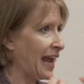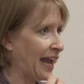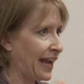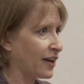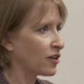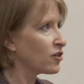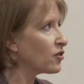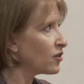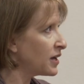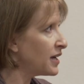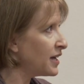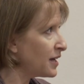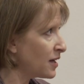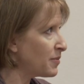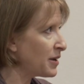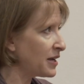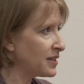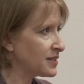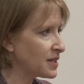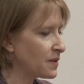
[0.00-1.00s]
angry
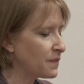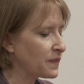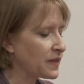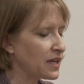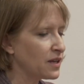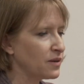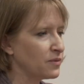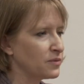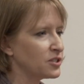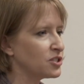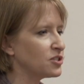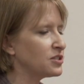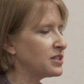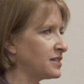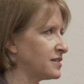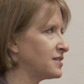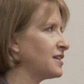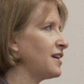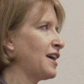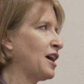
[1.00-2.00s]
about something, which
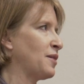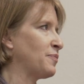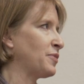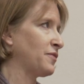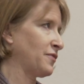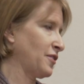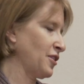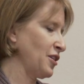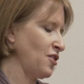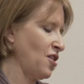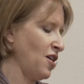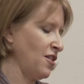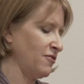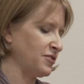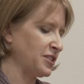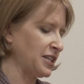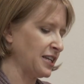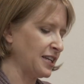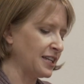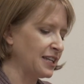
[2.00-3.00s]
does not happen very
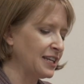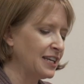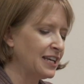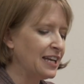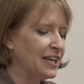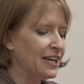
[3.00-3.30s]
often,